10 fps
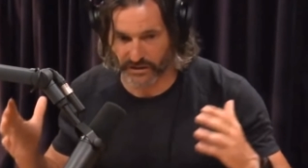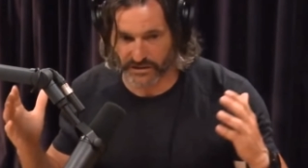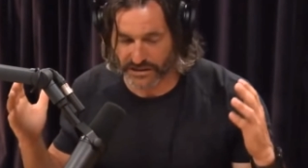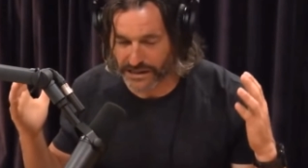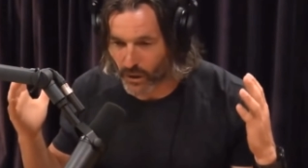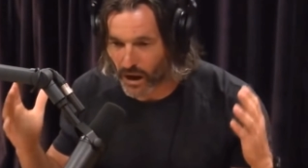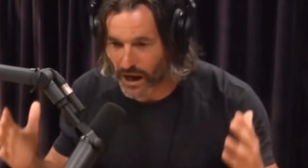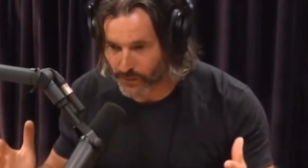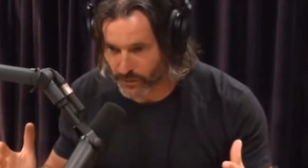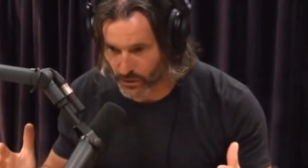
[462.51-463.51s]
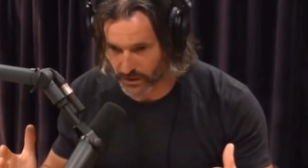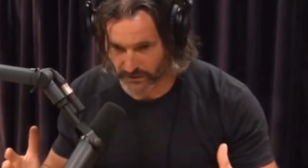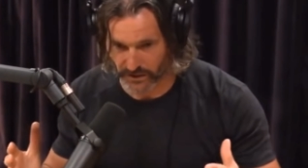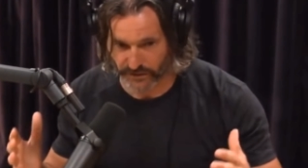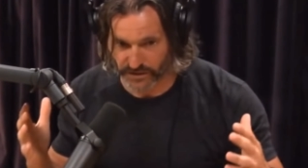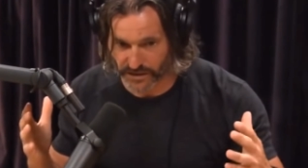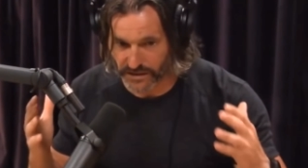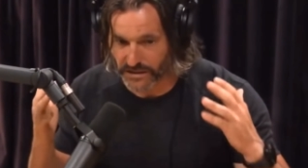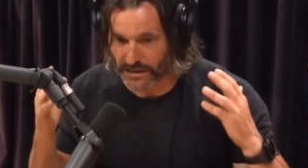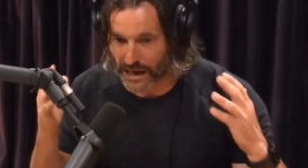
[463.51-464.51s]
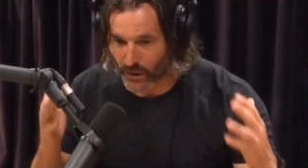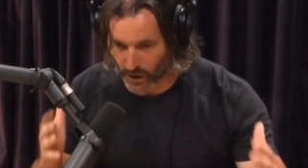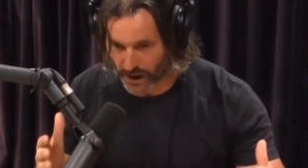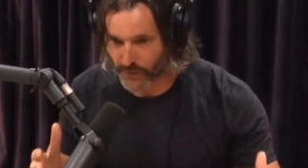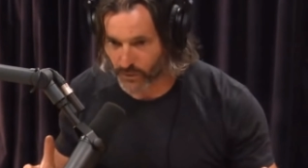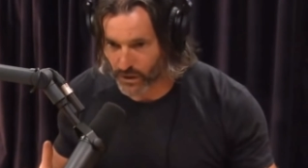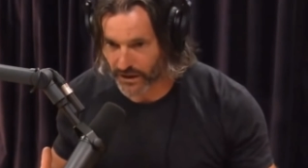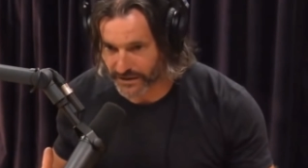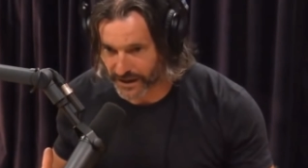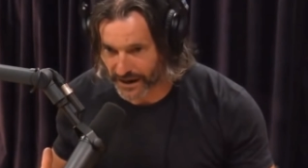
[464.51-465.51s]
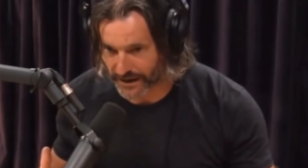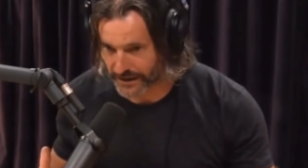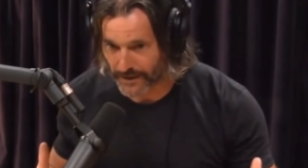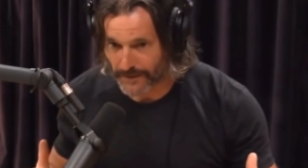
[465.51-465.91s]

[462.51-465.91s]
Is this how I would want to live? Is this how I would want to die?